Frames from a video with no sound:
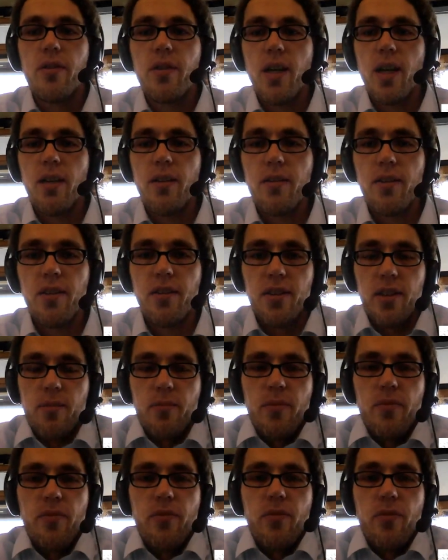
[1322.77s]
the science
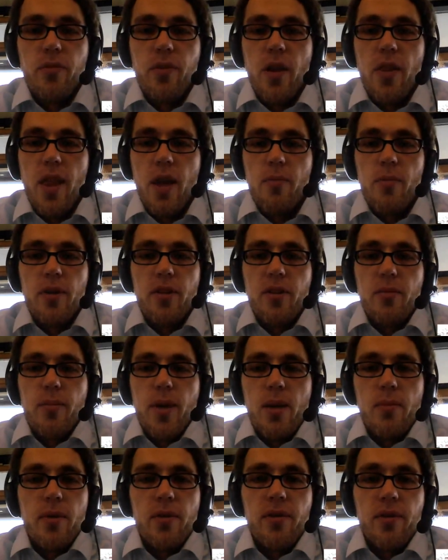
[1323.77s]
system, for them it's
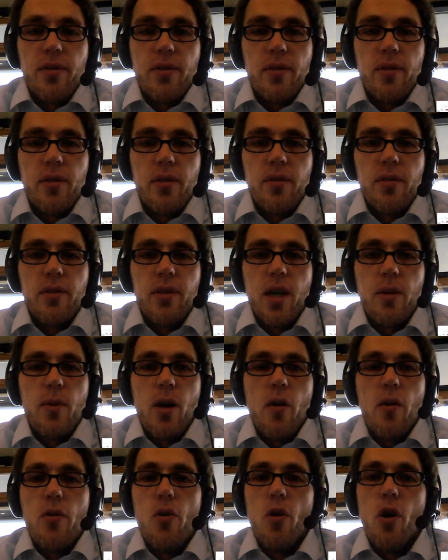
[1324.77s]
maybe
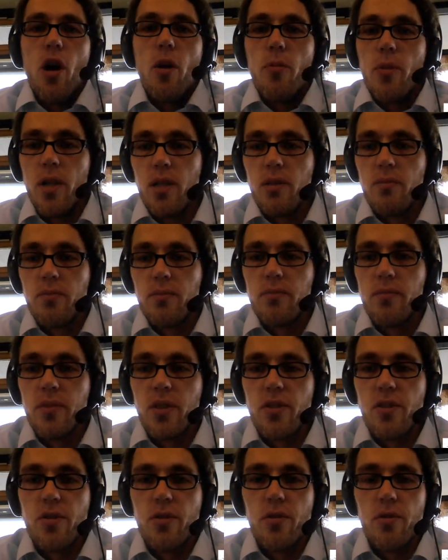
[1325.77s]
somehow normal
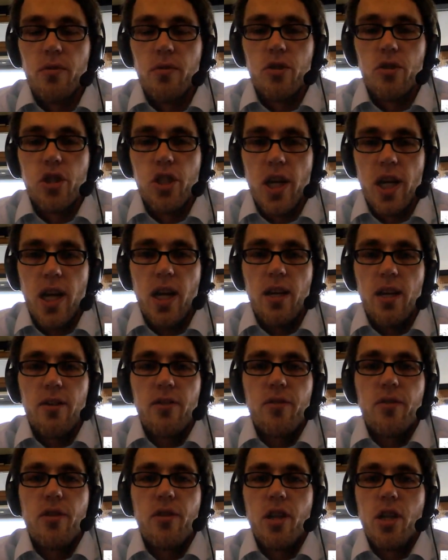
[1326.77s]
to
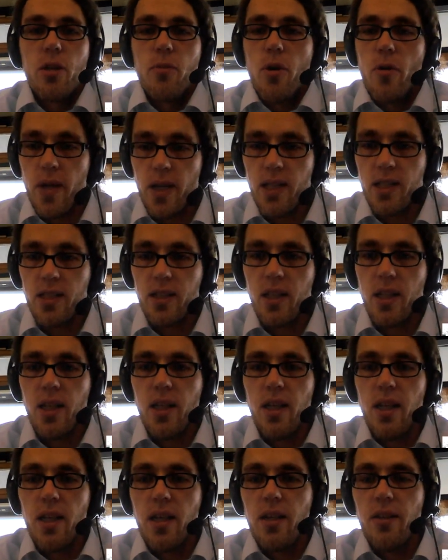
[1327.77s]
share and to
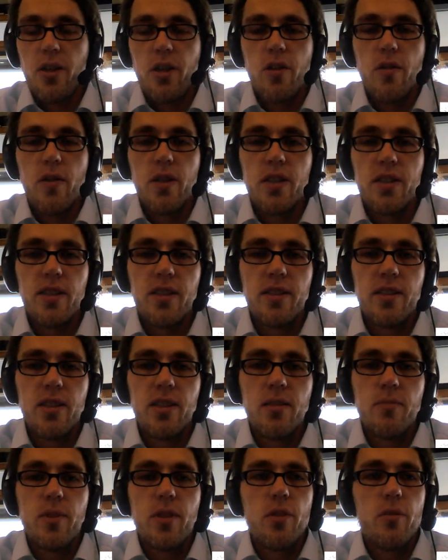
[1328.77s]
collaborate. In the
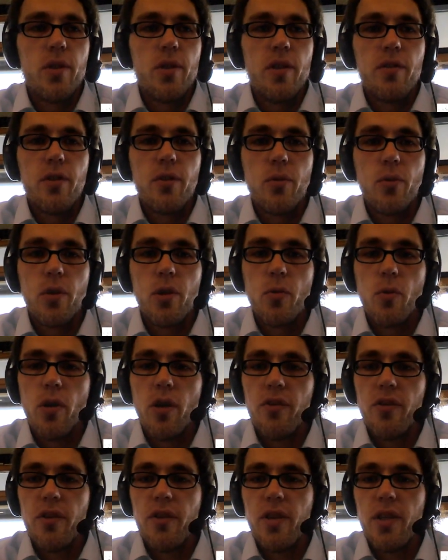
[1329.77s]
current system, you leave the
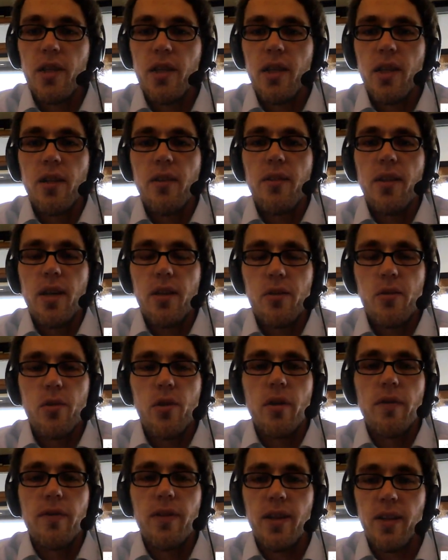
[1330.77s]
university and
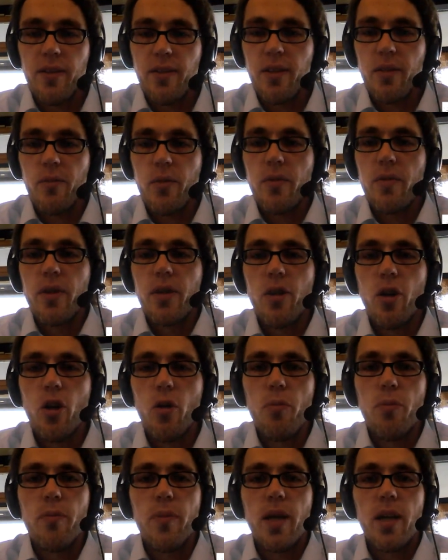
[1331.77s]
then you are facing with an
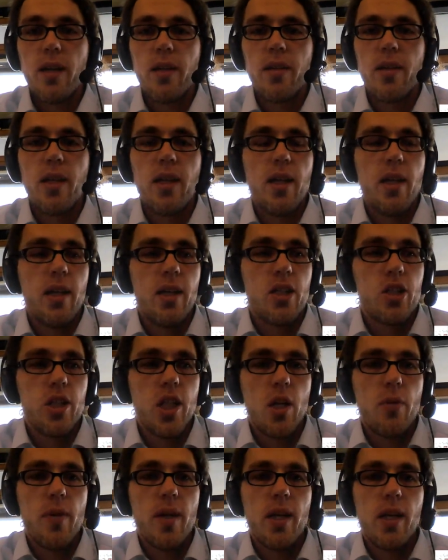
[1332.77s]
open and
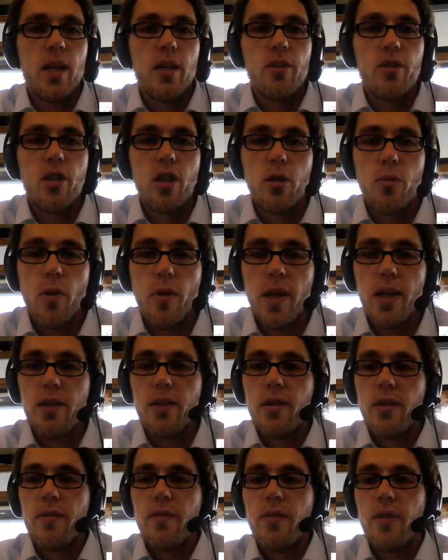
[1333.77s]
sharing and
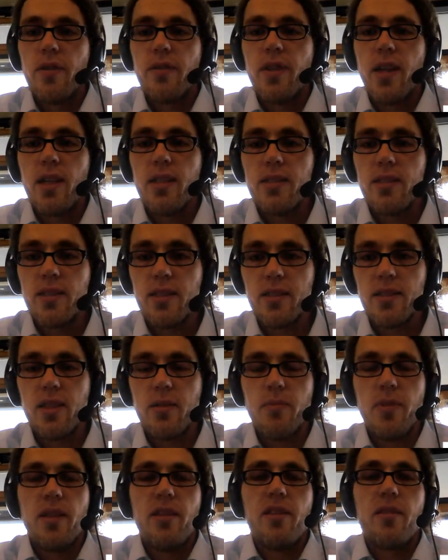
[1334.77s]
collaborative science
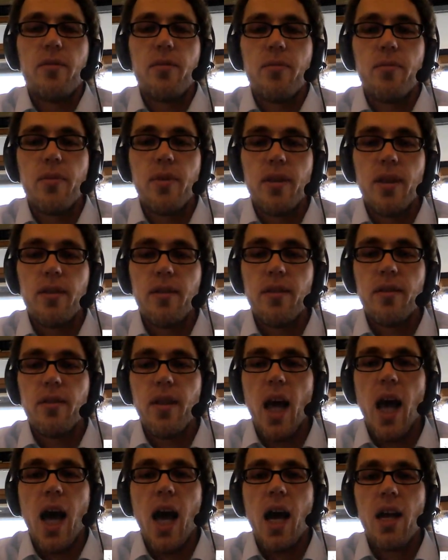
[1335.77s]
system that
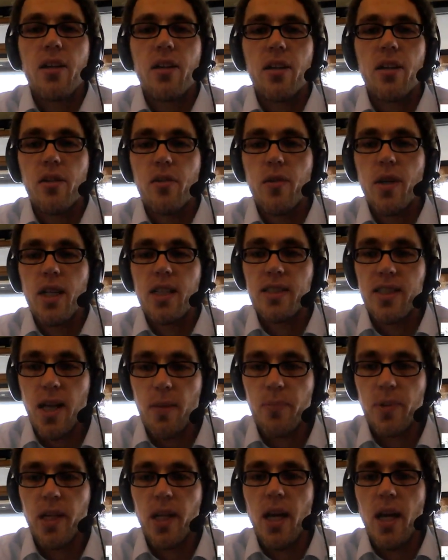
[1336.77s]
is hard to
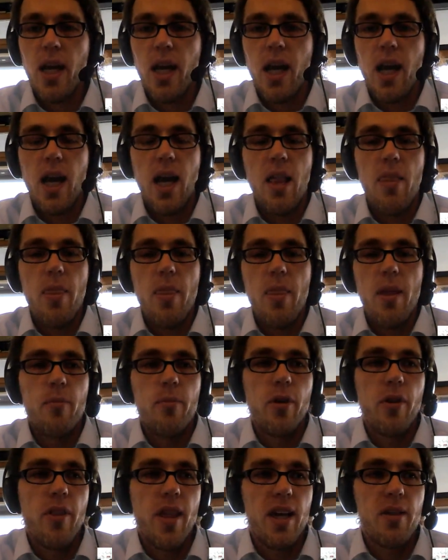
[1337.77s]
accept. And
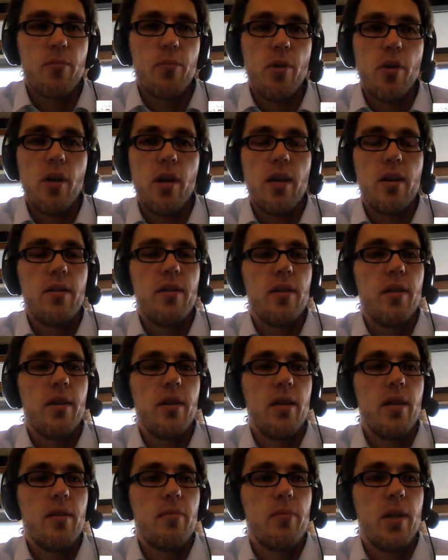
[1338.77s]
on that point,
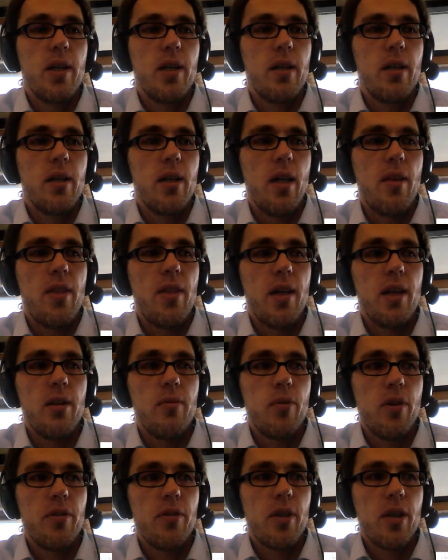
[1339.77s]
I think
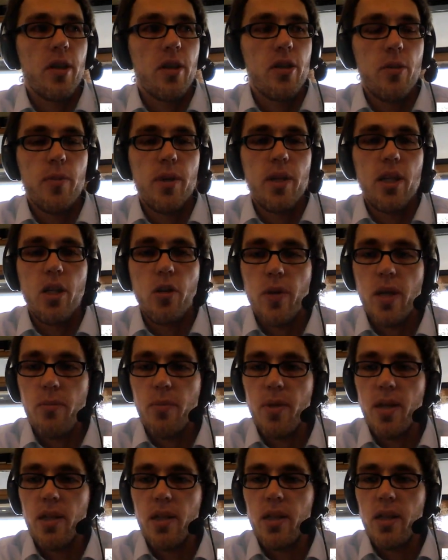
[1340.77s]
it was a common
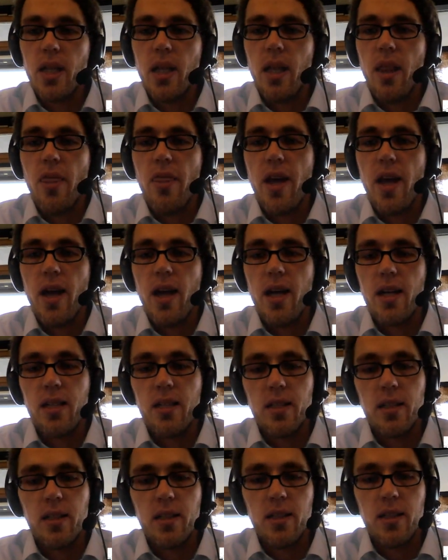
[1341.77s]
agreement
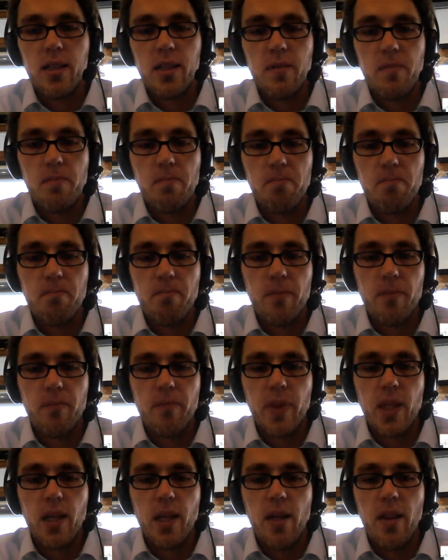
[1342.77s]
that
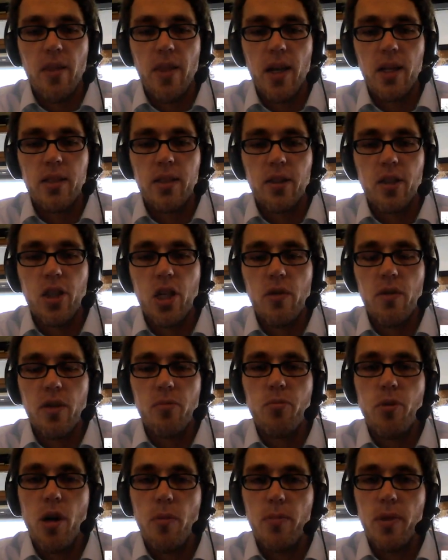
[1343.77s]
that the
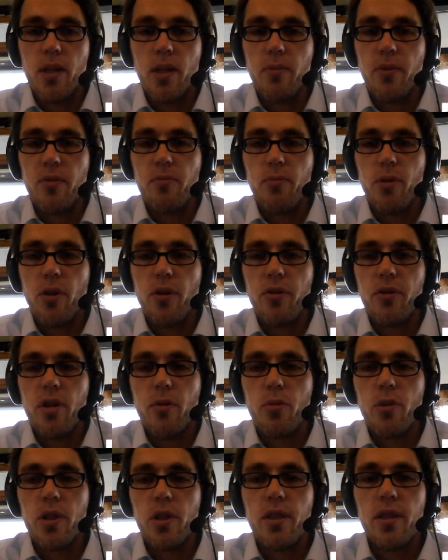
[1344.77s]
current problems both
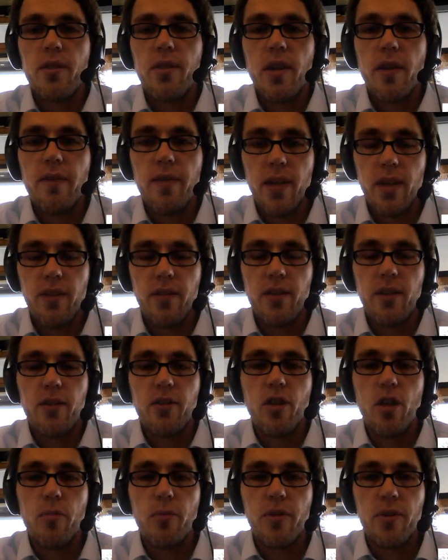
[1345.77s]
communities are
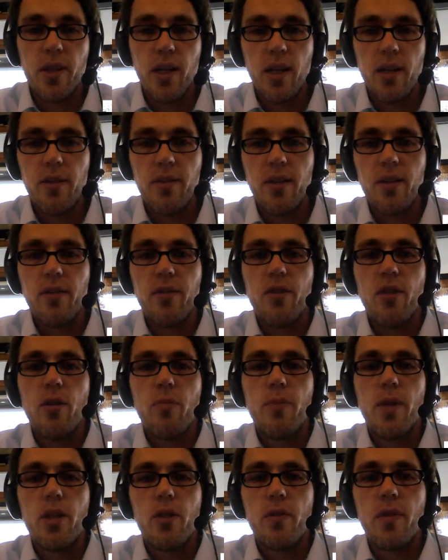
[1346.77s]
facing, the open science and the
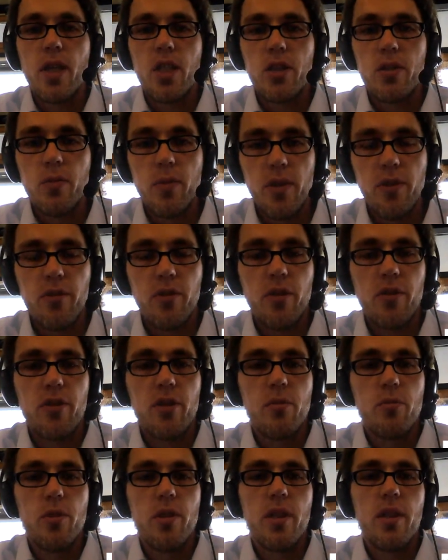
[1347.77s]
open educational resource
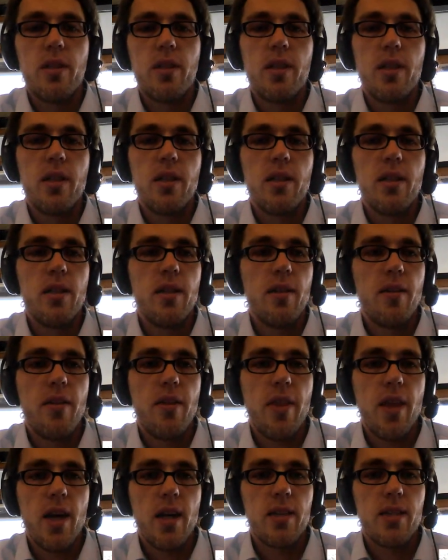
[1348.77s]
community, is
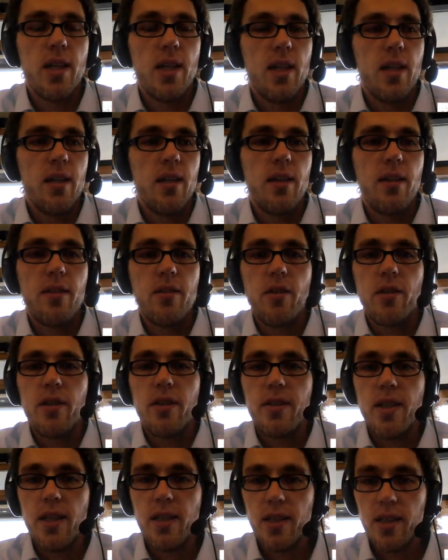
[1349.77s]
that it's
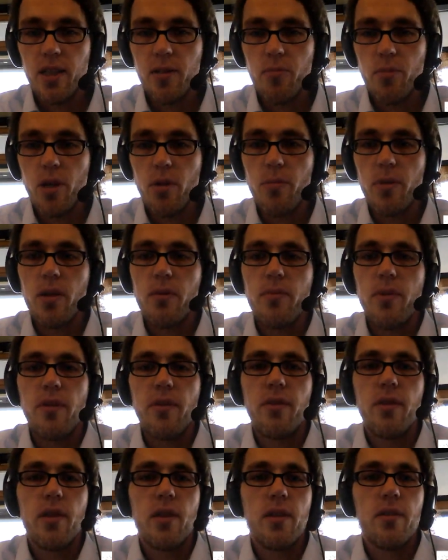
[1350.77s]
not a technical problem,
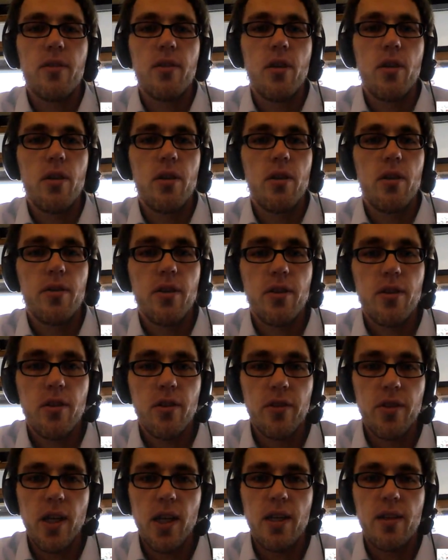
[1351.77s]
it's a
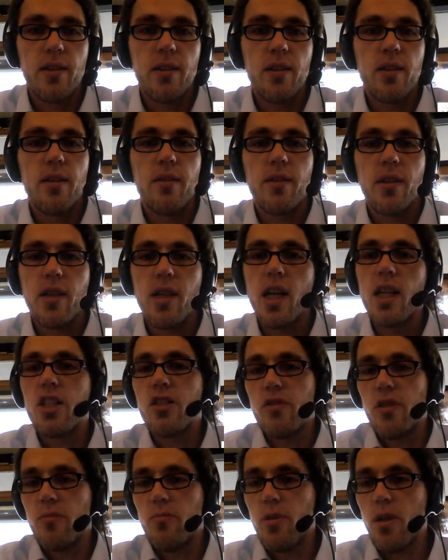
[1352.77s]
societal, it's a
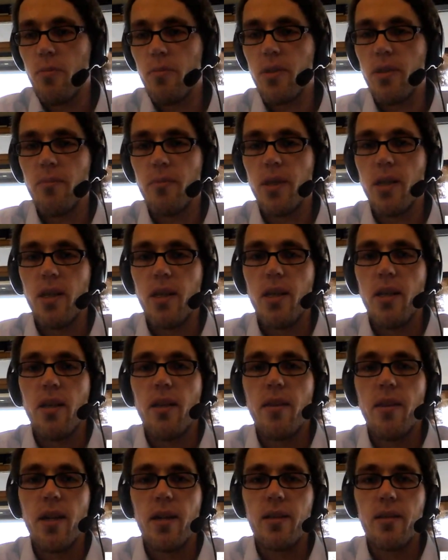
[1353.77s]
cultural problem,
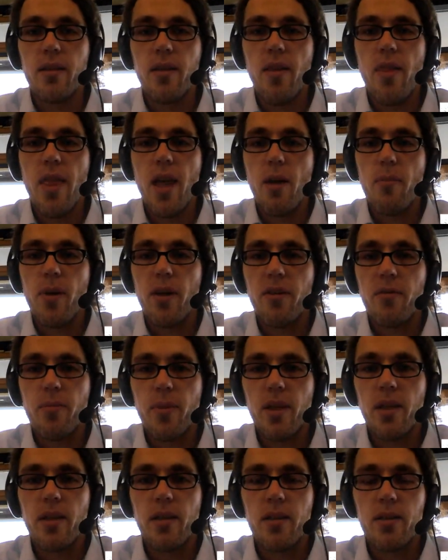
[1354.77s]
that there must
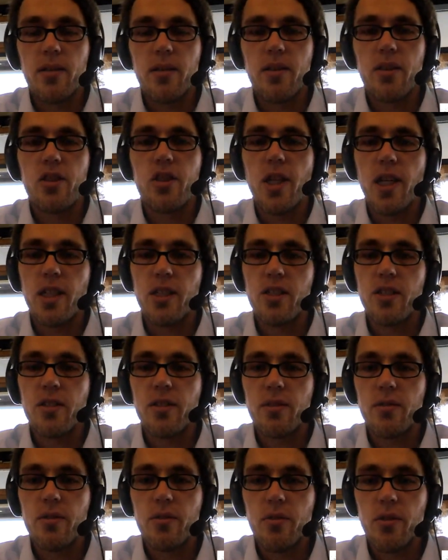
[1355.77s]
be the
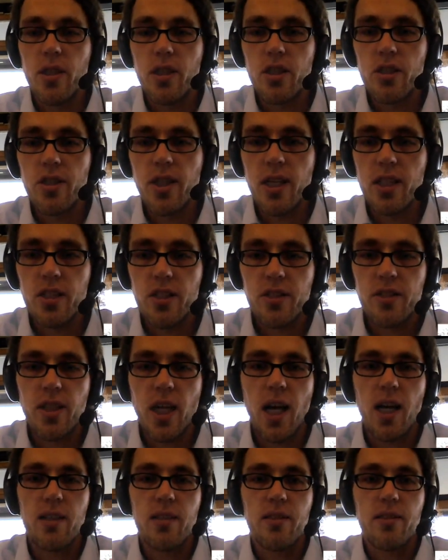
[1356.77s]
change
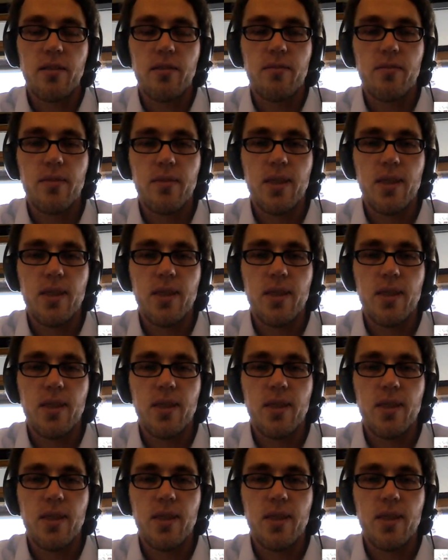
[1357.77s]
start.